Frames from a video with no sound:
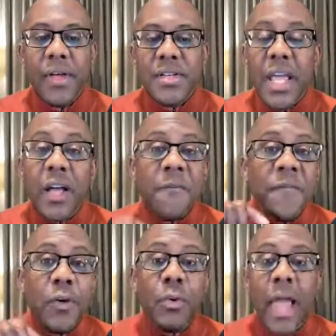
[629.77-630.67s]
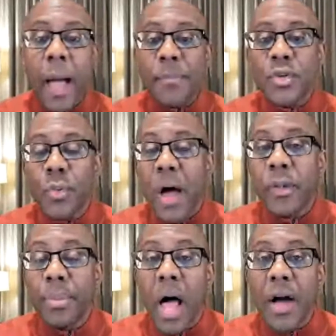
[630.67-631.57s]
Take a few laps around the
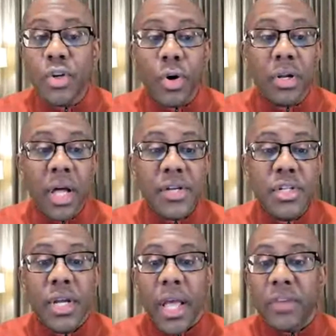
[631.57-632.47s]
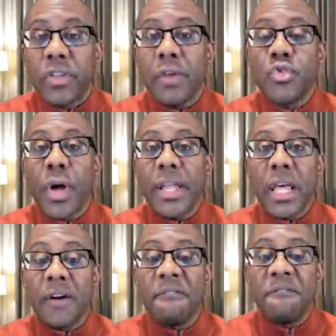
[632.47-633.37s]
block during lunch instead of trying to
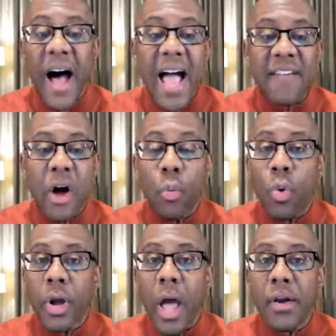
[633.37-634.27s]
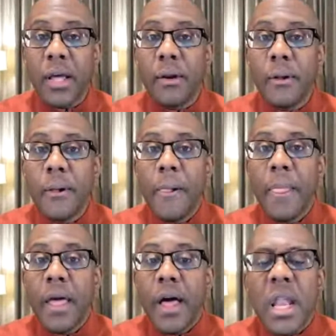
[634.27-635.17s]
get a 5-hour workout in.
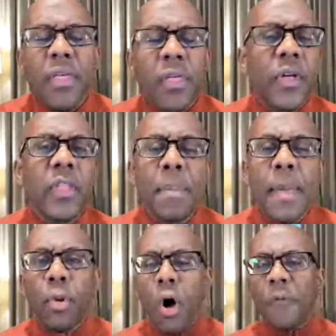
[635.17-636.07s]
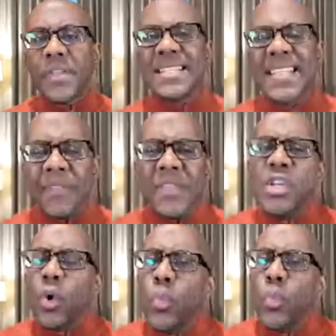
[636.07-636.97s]
Another thing that people often say, and
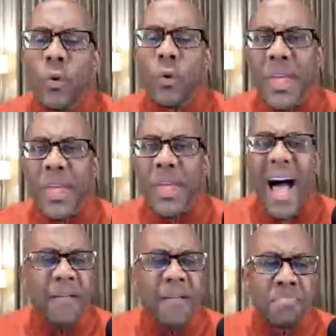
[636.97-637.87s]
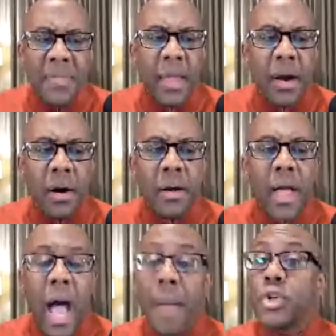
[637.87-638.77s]
these are real things, I've been there,
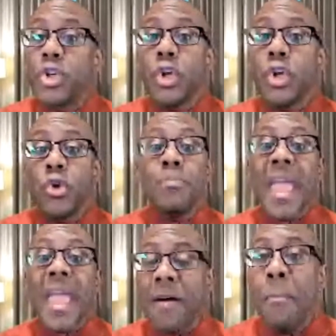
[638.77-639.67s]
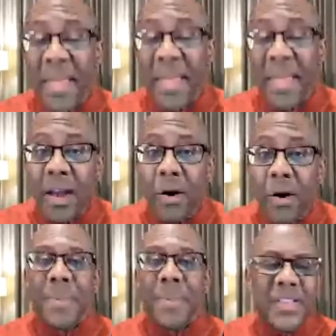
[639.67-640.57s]
I'm sure you may have been
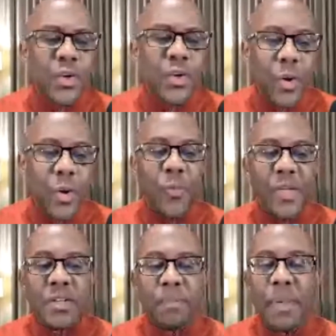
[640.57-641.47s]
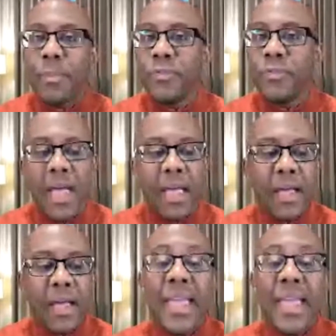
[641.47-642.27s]
there, but these are real things that people say,